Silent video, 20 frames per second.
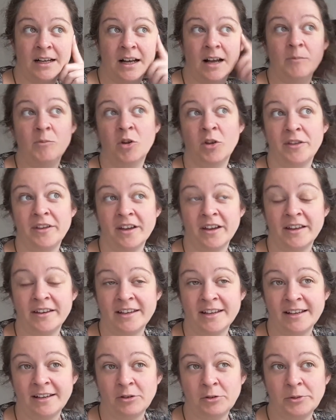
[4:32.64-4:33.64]
I'm not the
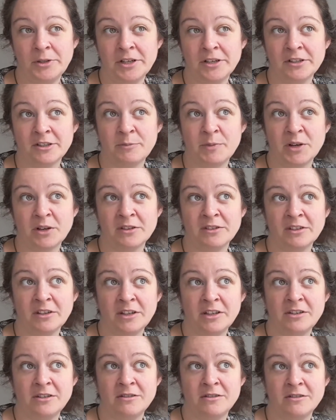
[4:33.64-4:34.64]
ideal audience because
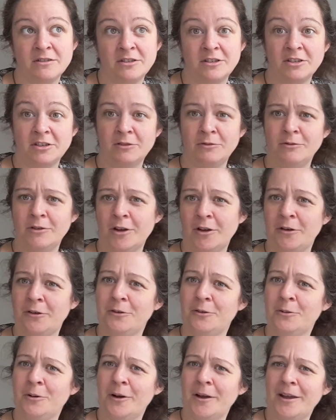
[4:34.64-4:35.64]
I do know
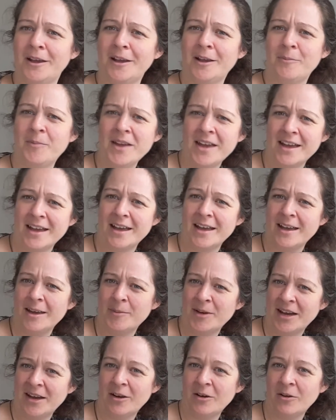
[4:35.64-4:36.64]
quite a bit
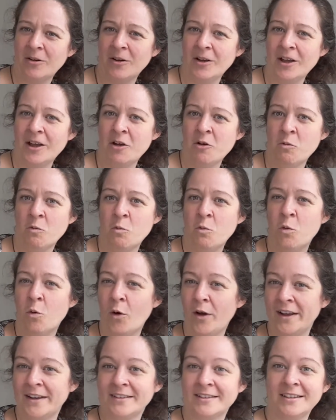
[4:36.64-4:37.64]
about
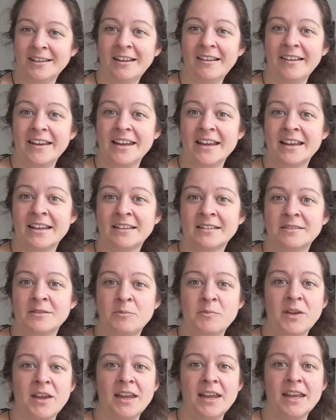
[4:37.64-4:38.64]
what it's like
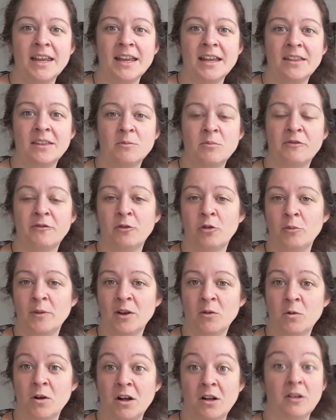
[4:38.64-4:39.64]
to be in the
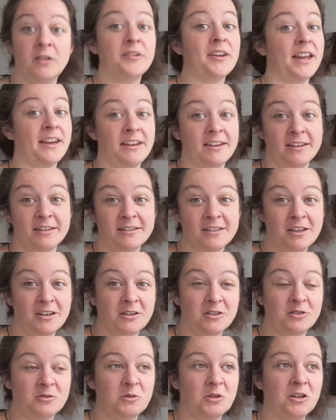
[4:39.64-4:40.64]
performing world and in the
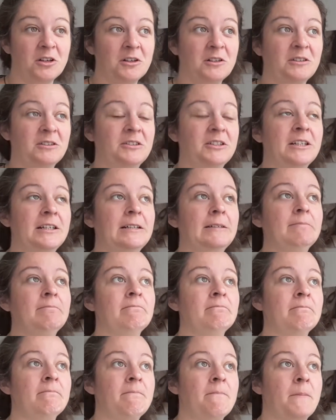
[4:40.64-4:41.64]
circus world,
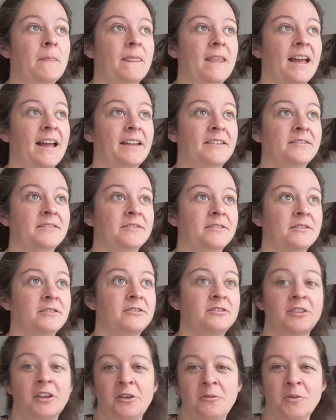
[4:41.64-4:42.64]
and
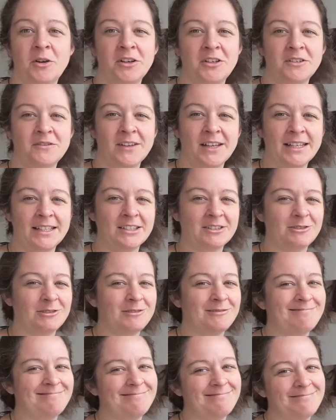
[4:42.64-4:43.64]
so much of it
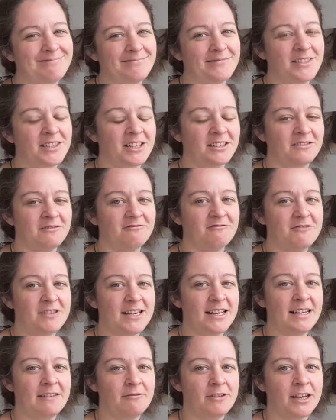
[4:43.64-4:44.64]
just doesn't
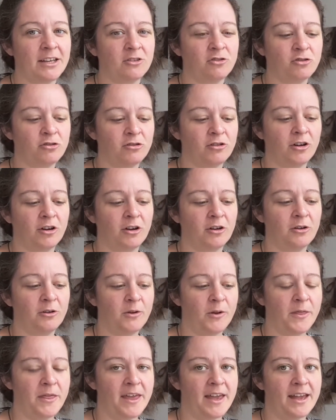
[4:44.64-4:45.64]
really ring
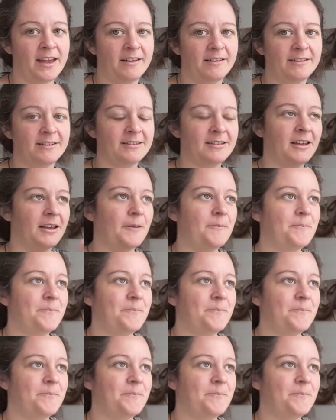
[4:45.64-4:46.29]
true. There's